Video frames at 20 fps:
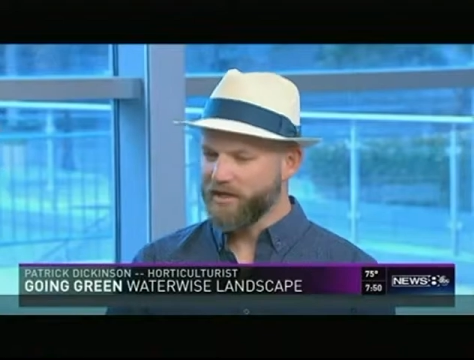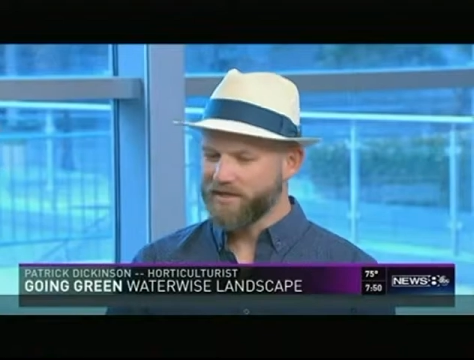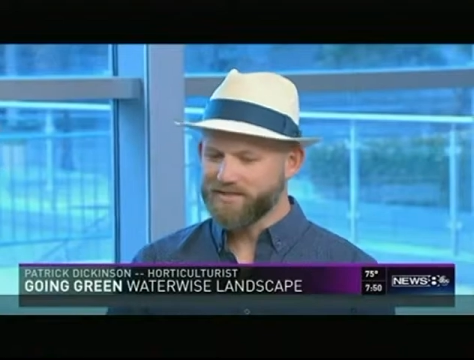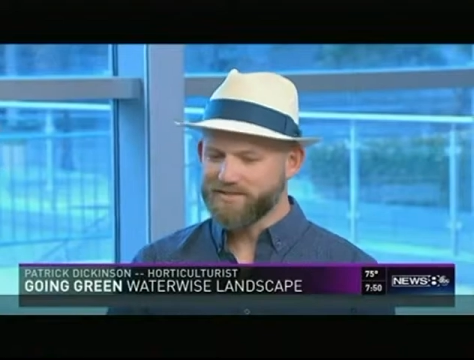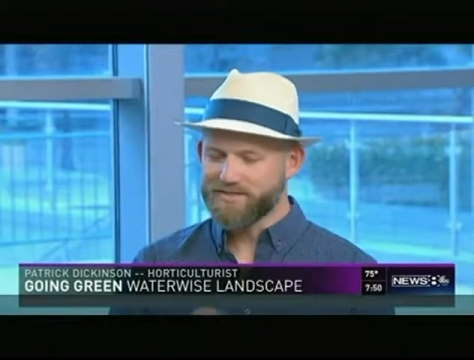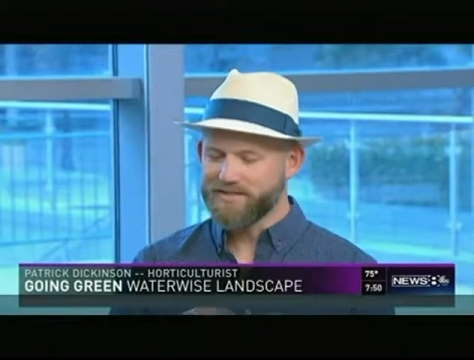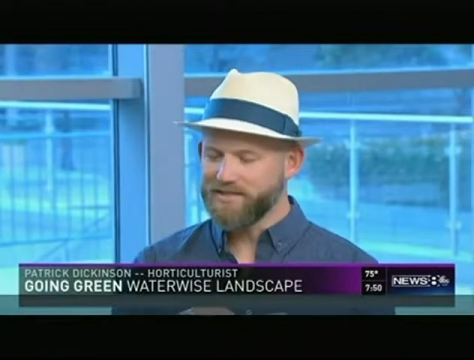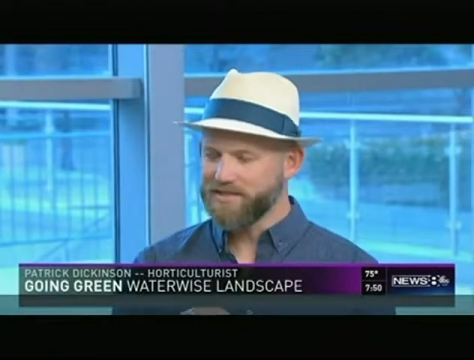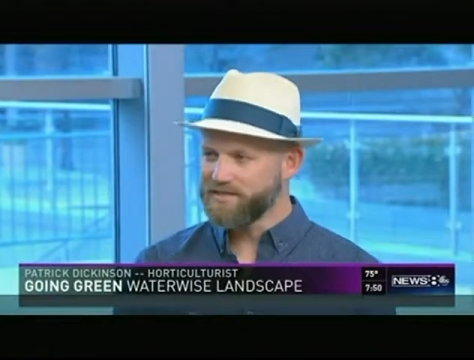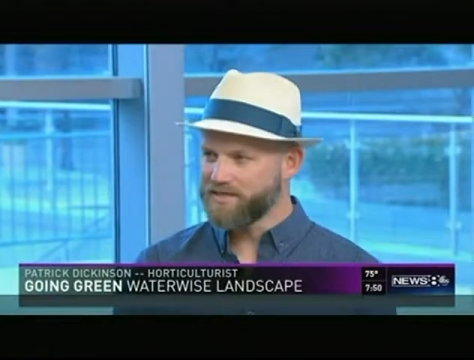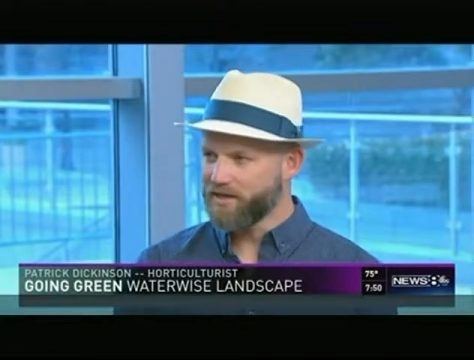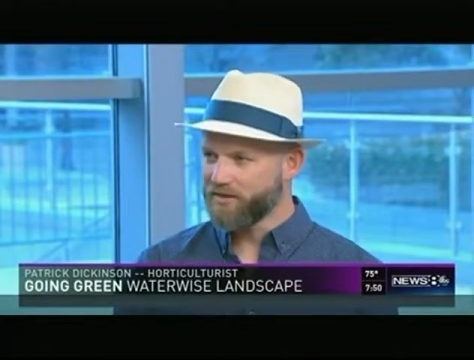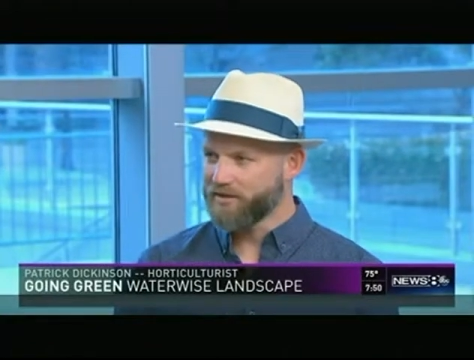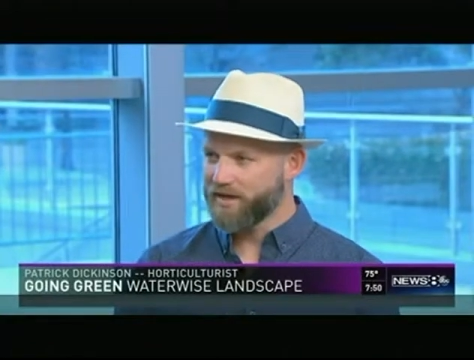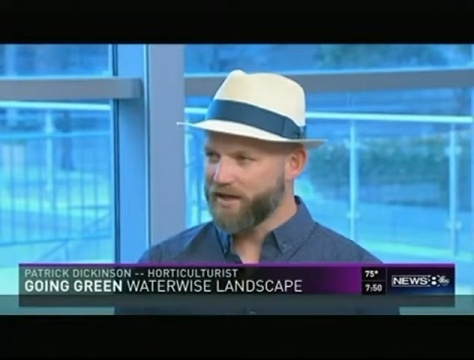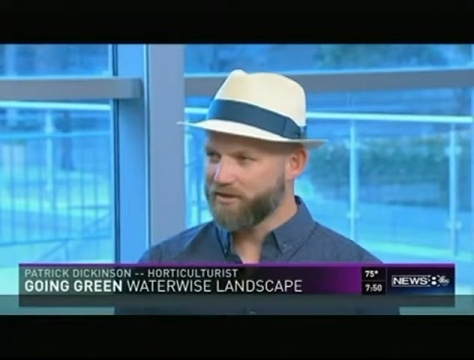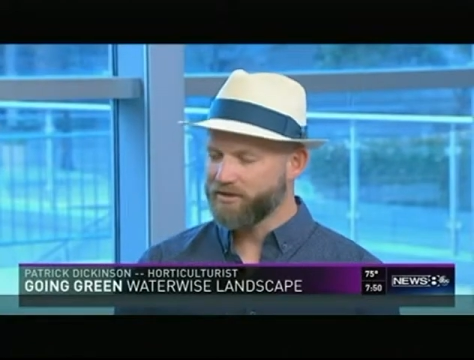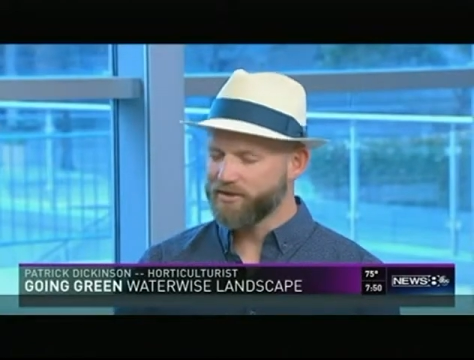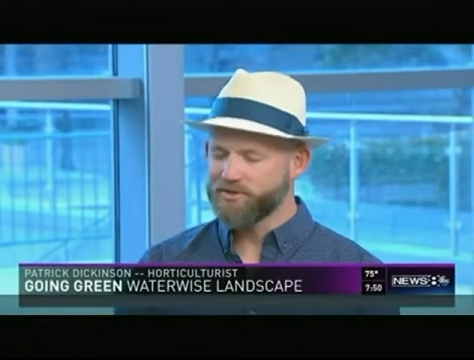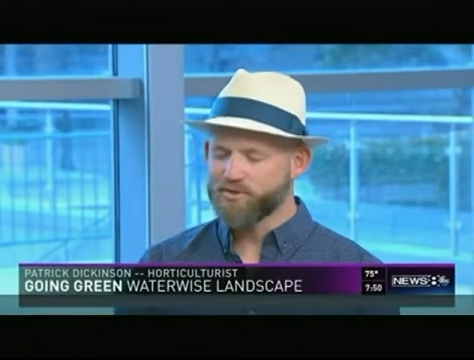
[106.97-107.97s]
It's detailed
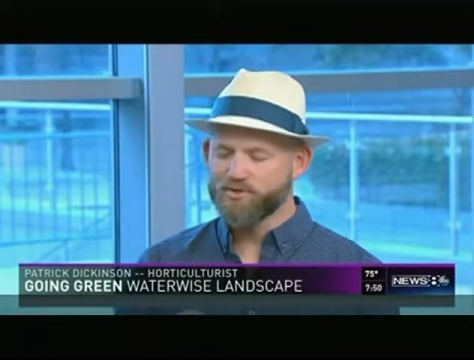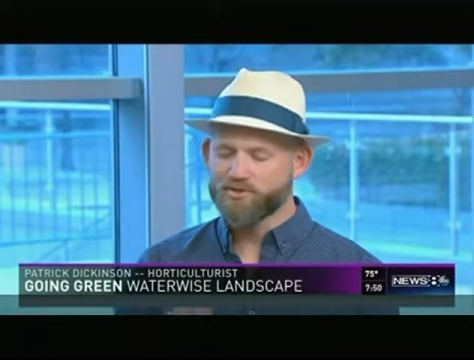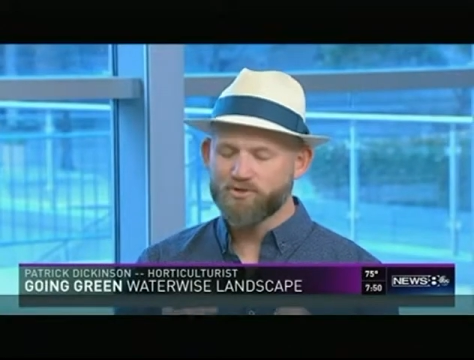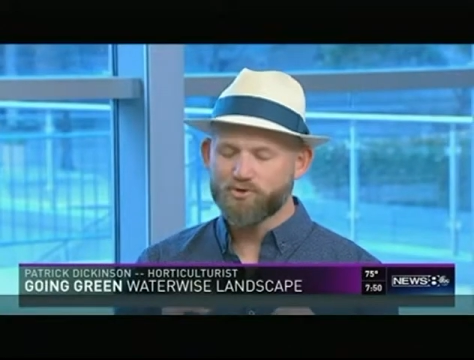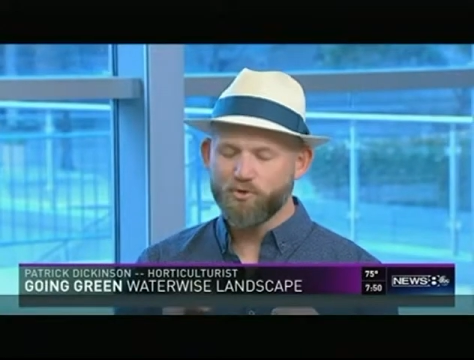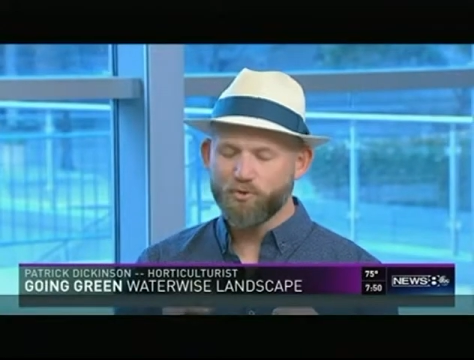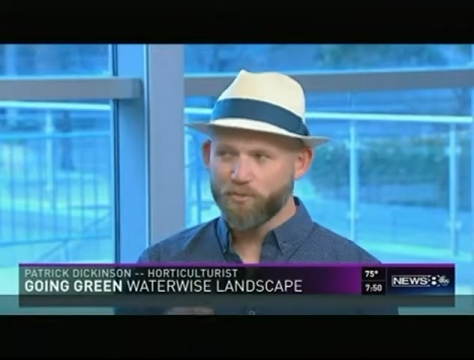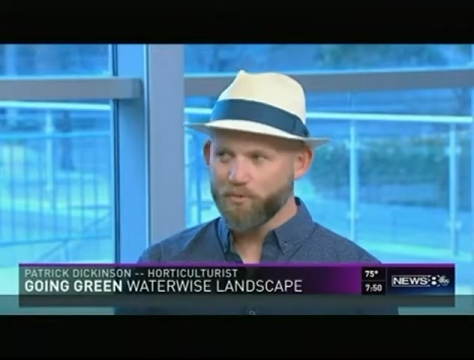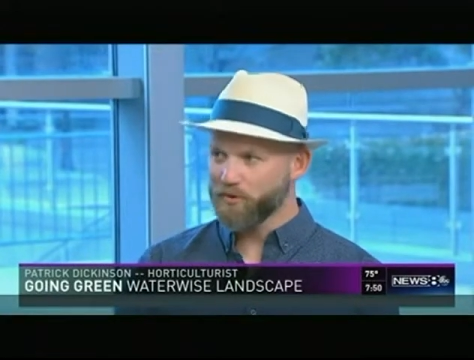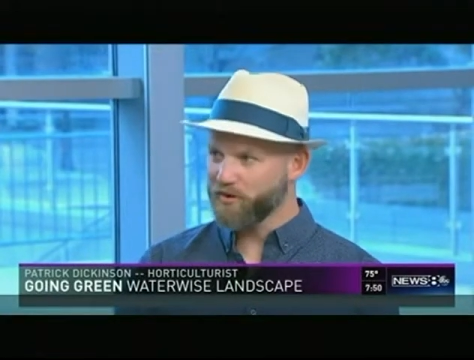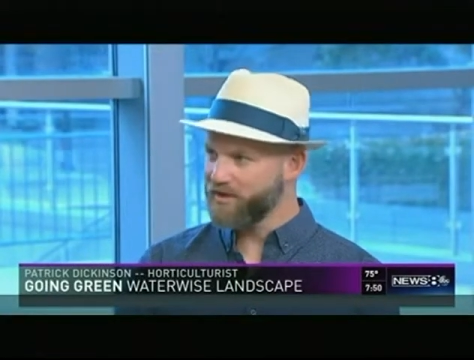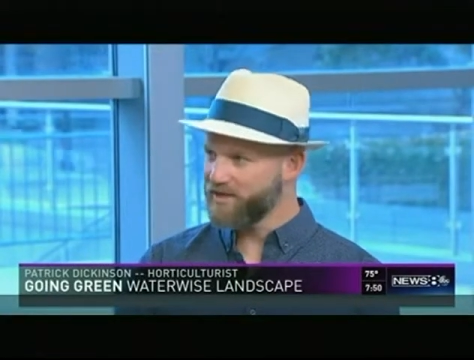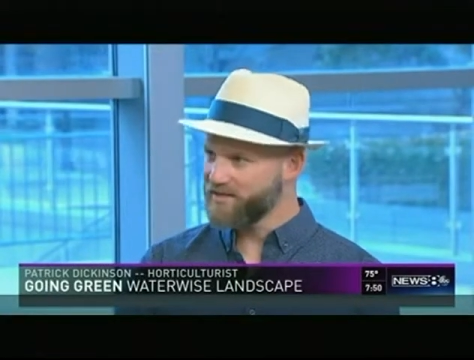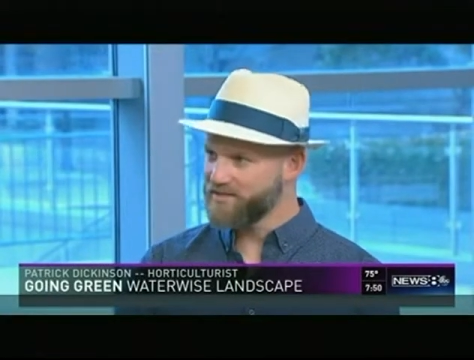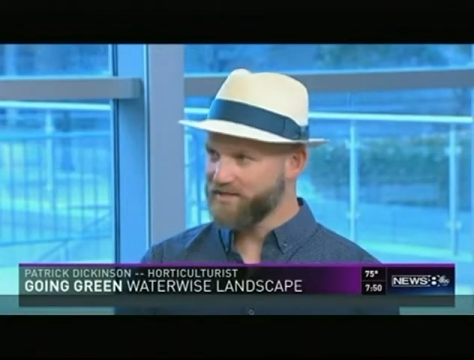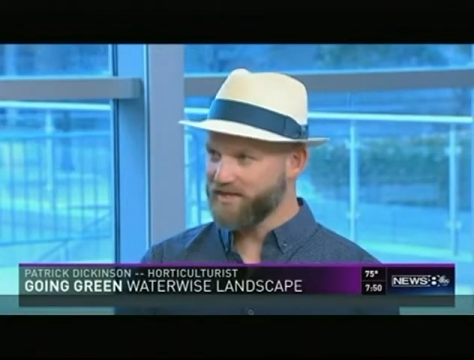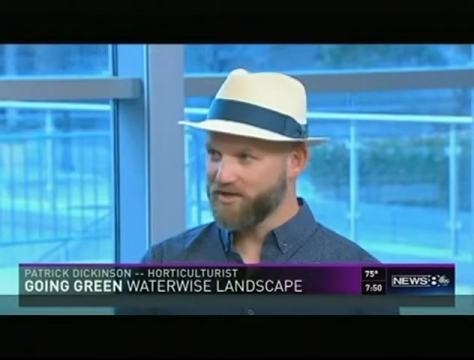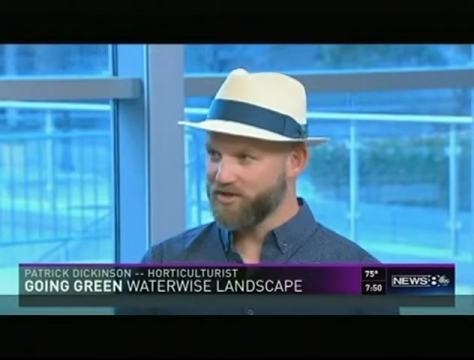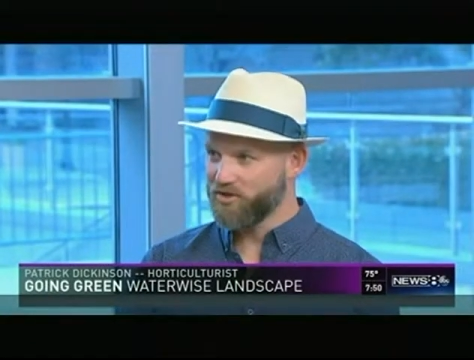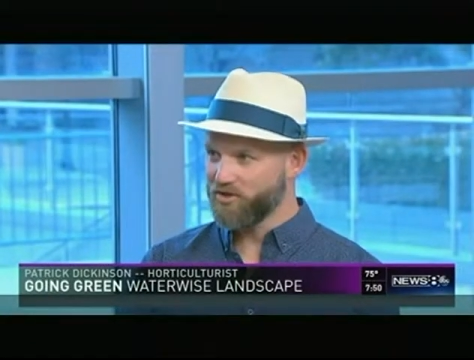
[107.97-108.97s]
out. It's super
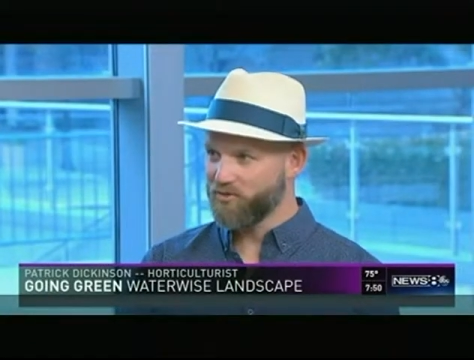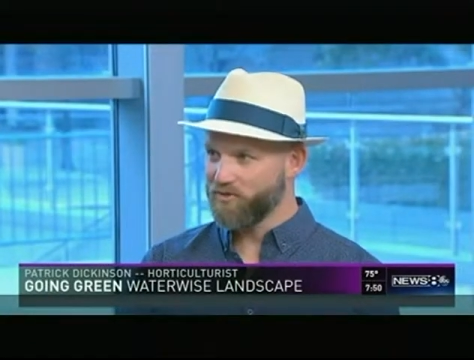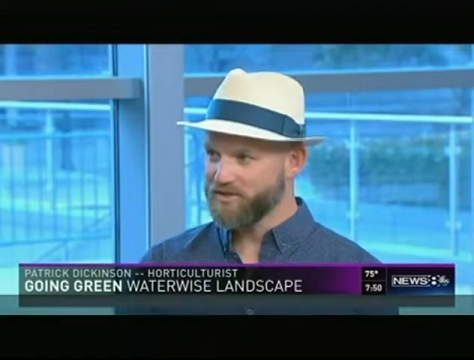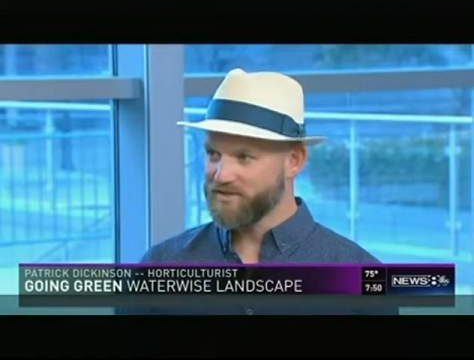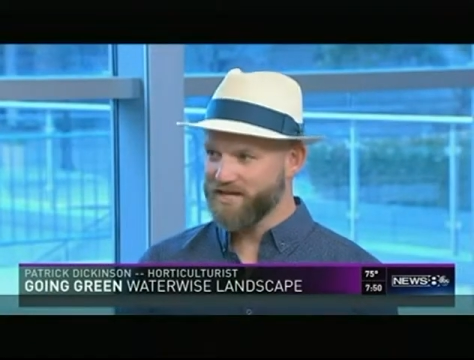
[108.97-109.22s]
easy to do.